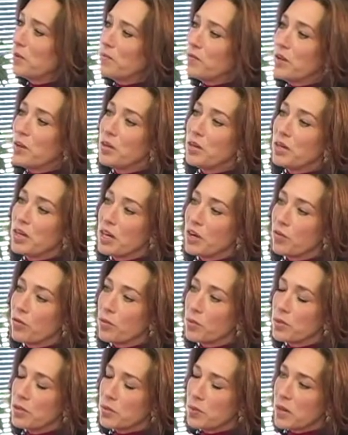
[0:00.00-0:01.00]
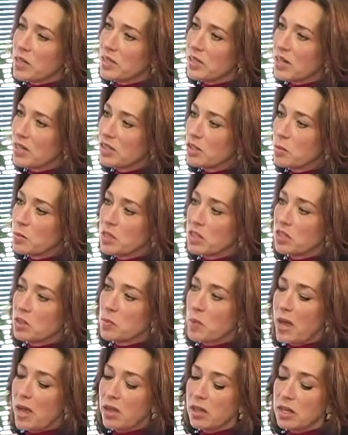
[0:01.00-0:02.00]
very careful. The reason why it takes a
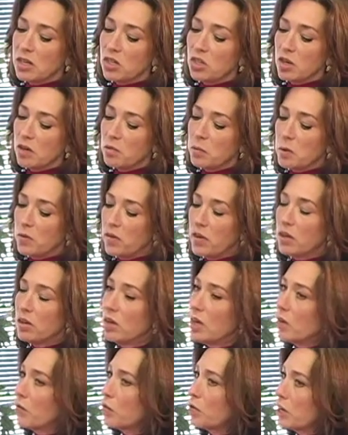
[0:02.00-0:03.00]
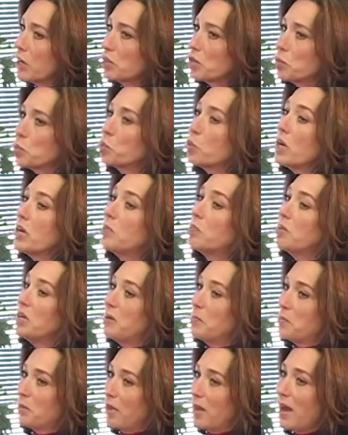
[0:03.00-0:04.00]
municipality is you have to be very careful not to run
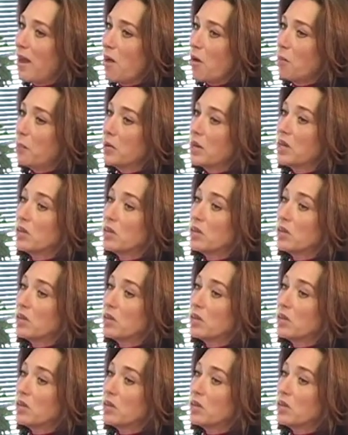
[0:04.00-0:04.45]
people out,